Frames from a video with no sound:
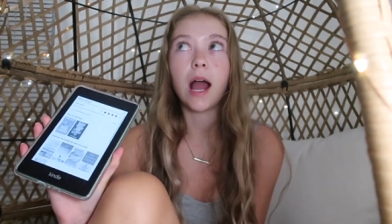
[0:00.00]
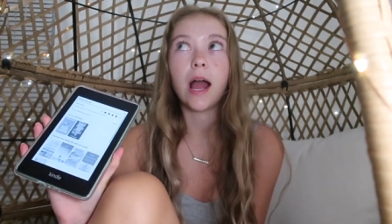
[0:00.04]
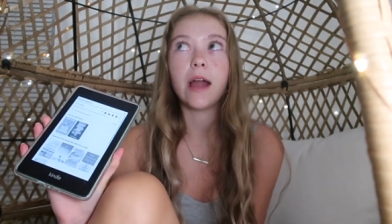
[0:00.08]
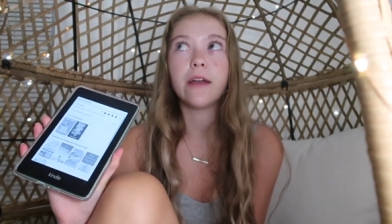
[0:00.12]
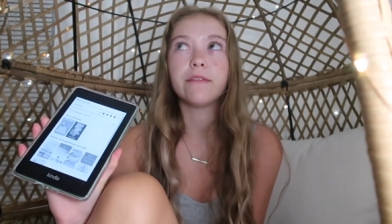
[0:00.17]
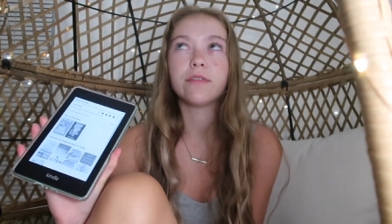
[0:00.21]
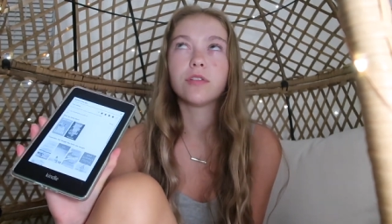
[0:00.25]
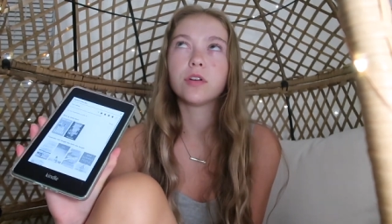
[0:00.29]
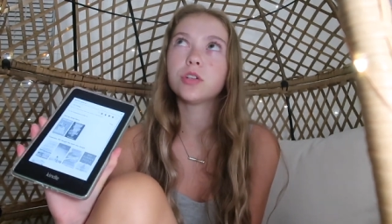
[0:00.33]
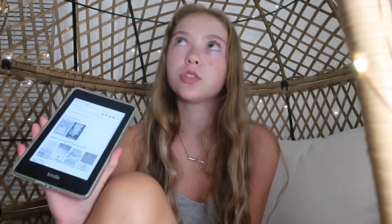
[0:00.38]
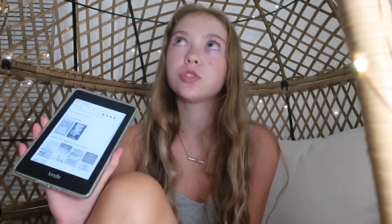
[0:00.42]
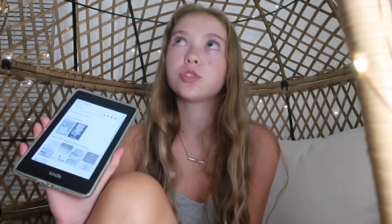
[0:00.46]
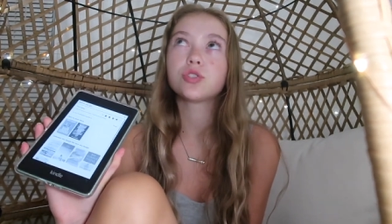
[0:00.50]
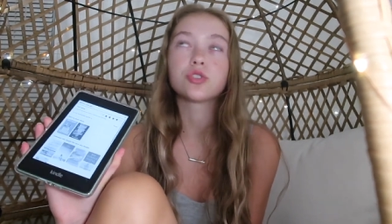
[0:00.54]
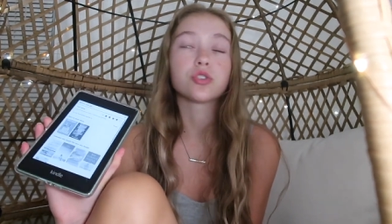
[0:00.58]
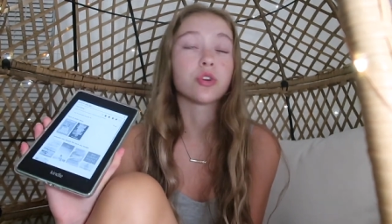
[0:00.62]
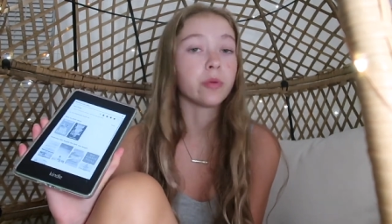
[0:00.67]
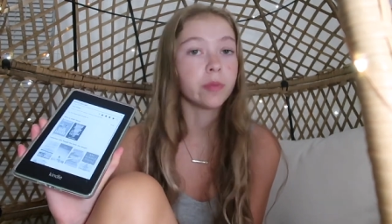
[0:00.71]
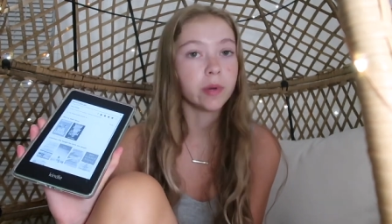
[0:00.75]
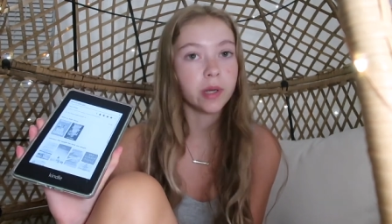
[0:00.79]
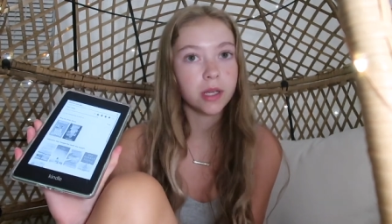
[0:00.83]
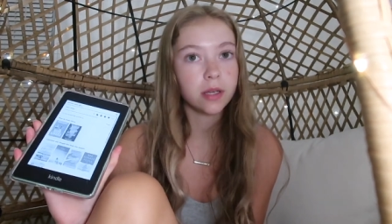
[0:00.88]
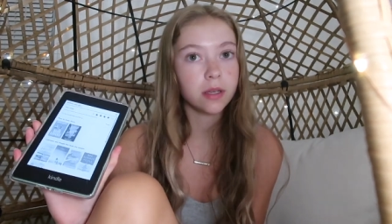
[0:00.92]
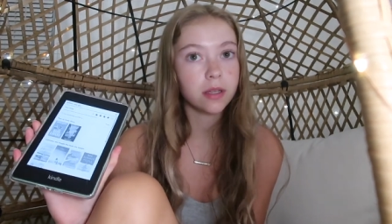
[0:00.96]
I've heard
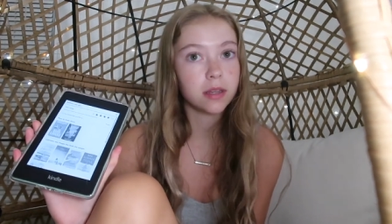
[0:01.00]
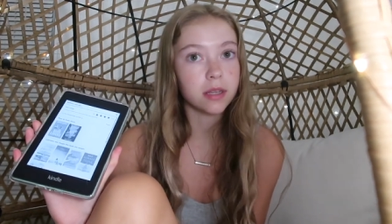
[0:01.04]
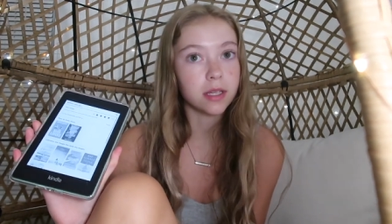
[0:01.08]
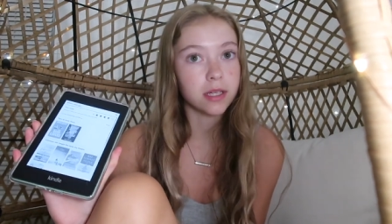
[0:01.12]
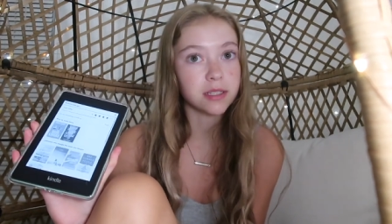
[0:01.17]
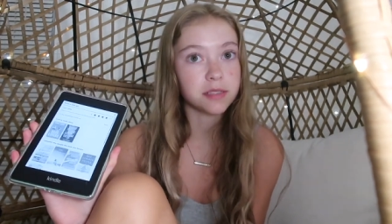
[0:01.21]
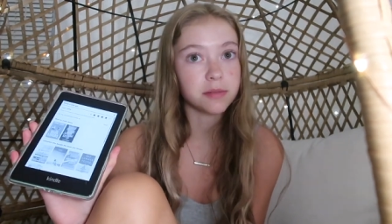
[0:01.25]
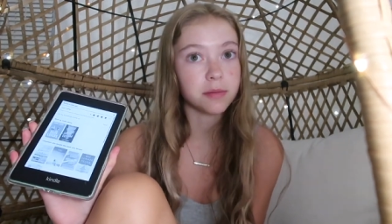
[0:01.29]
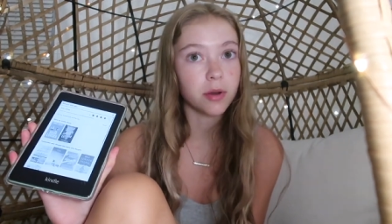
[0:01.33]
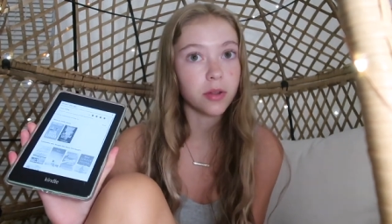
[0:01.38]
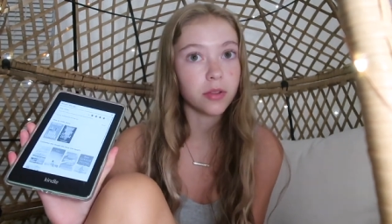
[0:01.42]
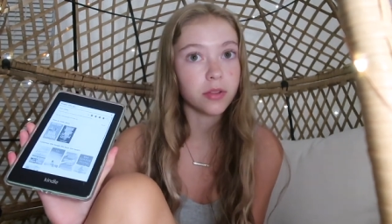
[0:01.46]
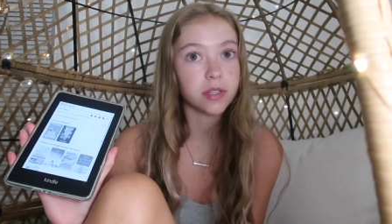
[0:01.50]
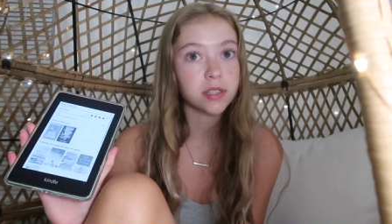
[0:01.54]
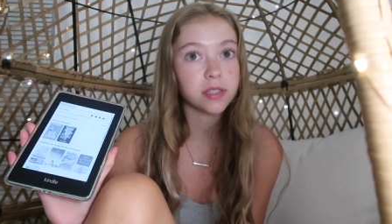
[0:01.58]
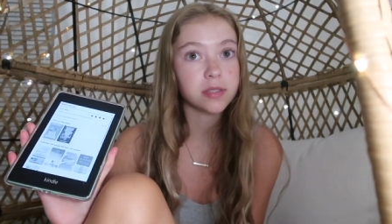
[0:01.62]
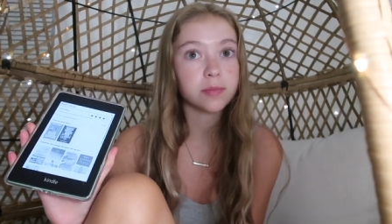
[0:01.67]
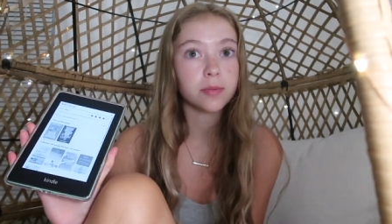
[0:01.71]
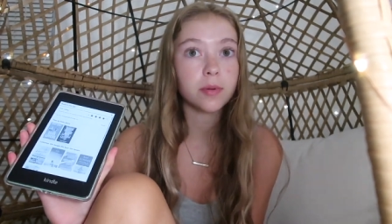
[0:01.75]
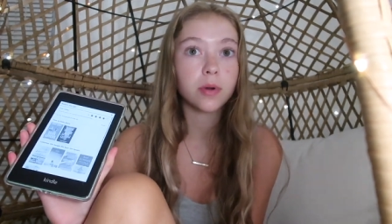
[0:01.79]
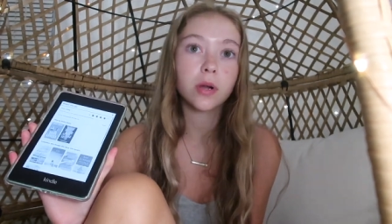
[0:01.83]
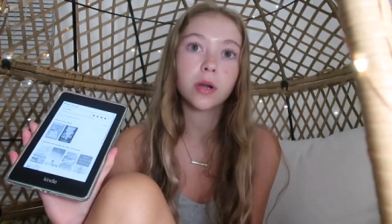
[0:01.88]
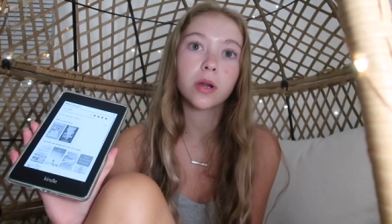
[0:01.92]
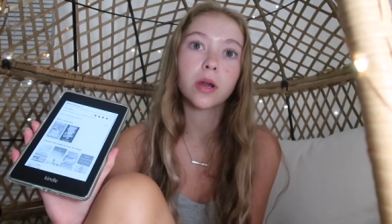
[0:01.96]
so many good things about
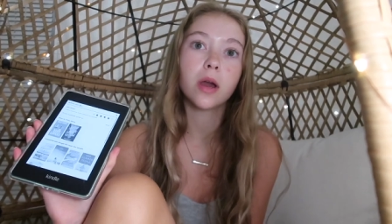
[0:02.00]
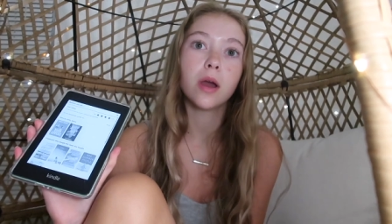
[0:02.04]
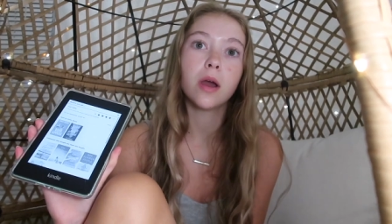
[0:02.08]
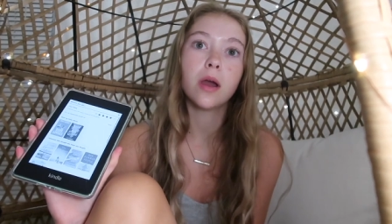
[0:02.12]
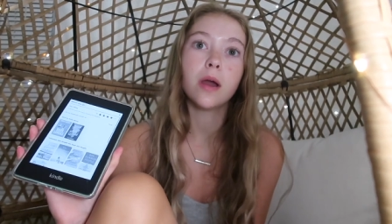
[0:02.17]
this book,